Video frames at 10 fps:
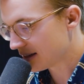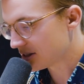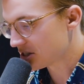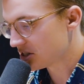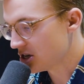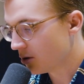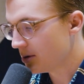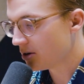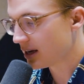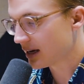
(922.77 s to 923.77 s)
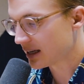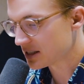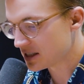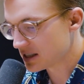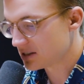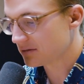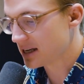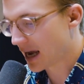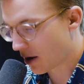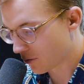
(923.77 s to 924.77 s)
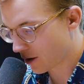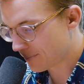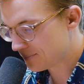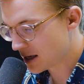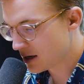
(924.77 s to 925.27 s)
that the steel mill can consistently count on,